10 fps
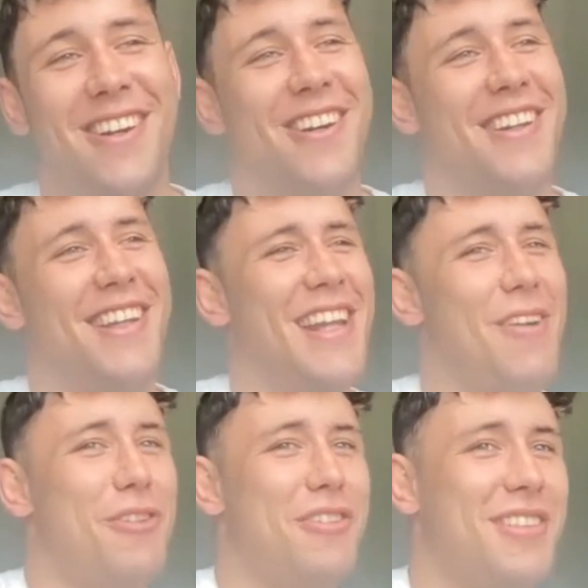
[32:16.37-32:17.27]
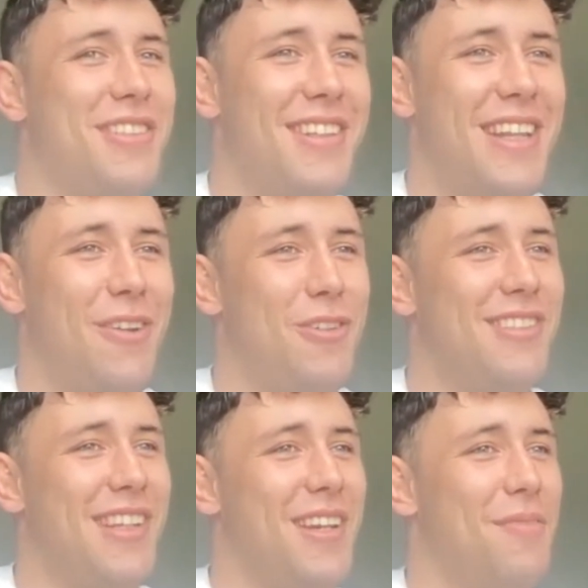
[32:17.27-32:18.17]
Oh yeah, that was.
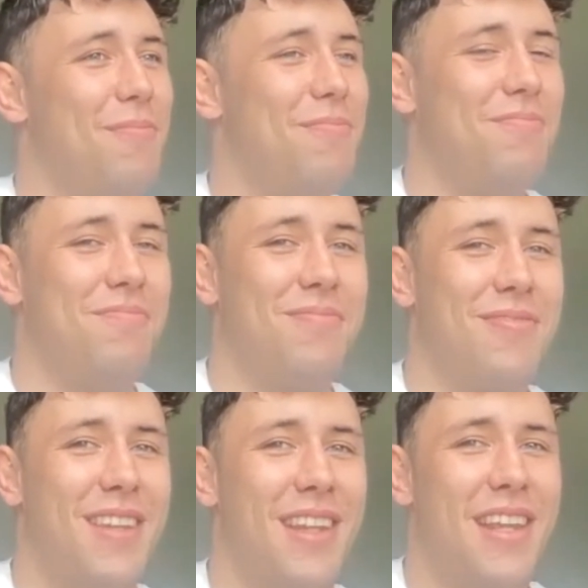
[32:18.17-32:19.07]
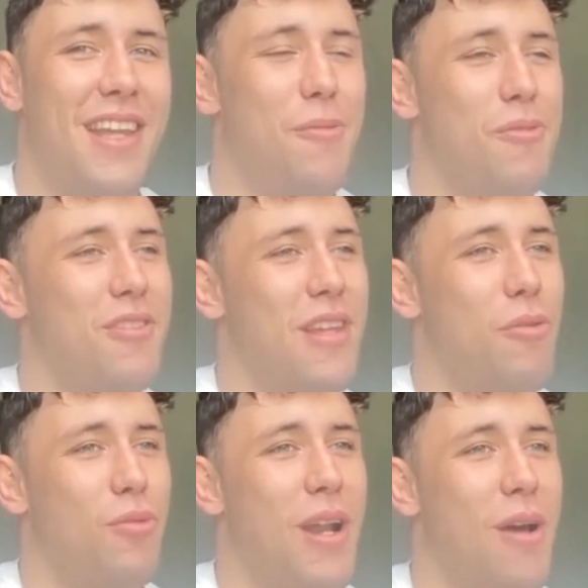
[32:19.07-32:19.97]
I think that
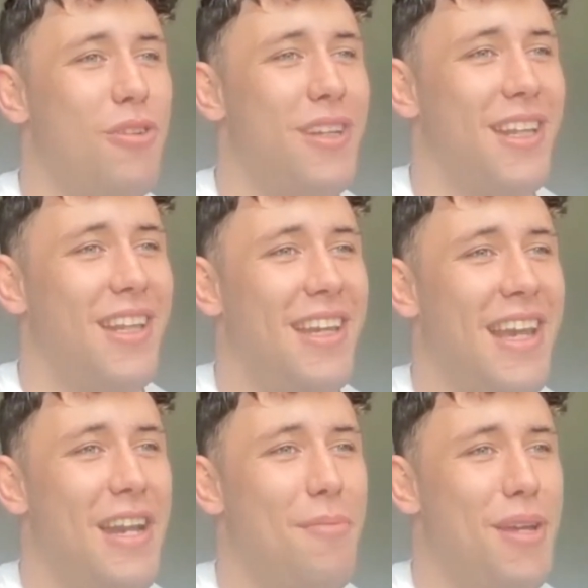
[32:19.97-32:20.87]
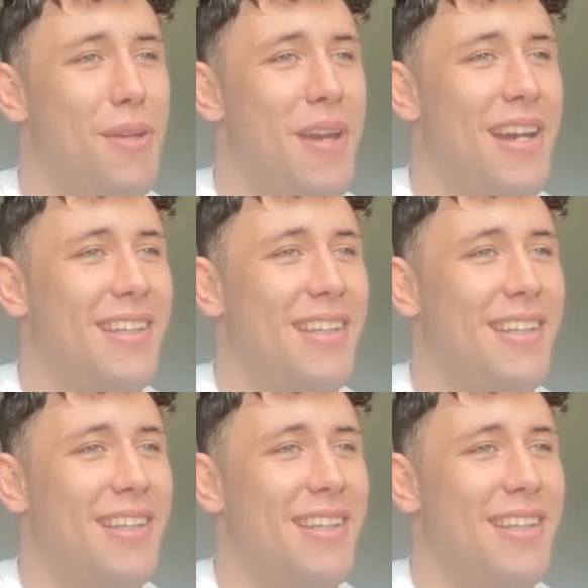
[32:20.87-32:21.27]
was when I was in the academy, and